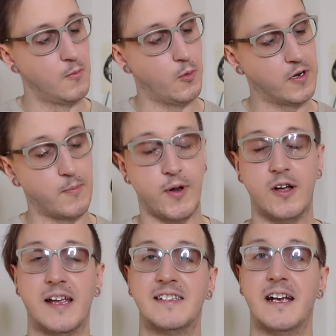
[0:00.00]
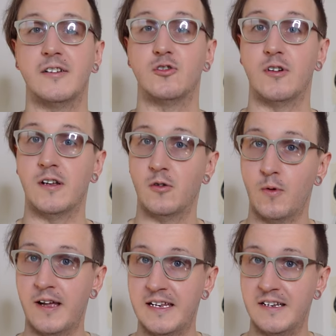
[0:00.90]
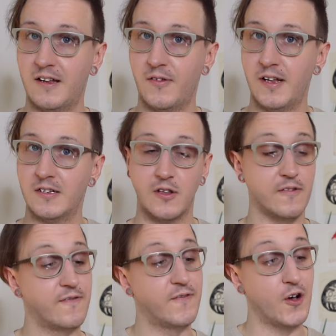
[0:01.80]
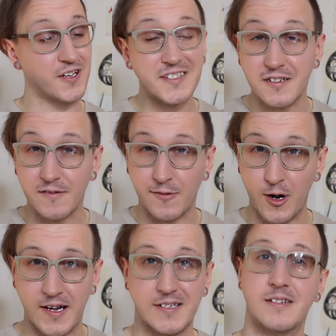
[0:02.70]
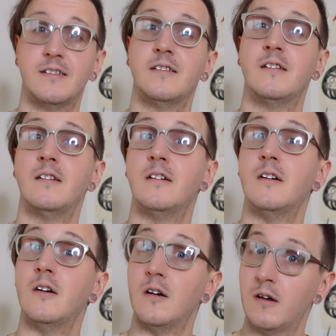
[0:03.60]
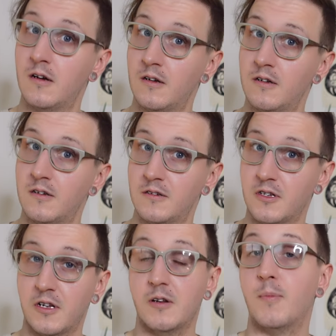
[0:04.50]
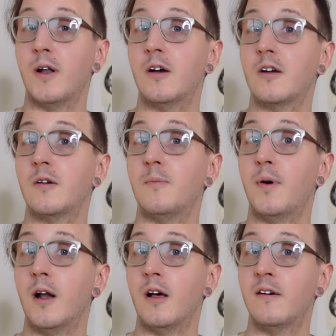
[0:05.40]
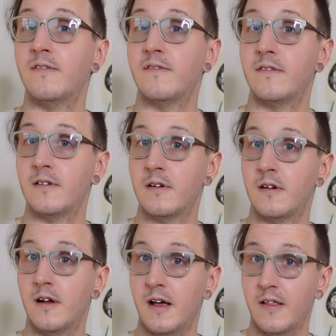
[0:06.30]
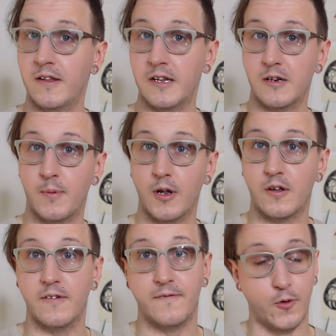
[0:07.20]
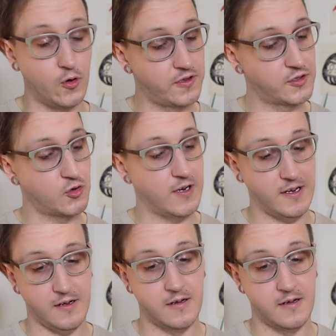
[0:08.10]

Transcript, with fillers: but we're going to pluck our second string where index finger is on the first fret. So you're going to pluck, pull off, and then you're going to pluck the fourth string.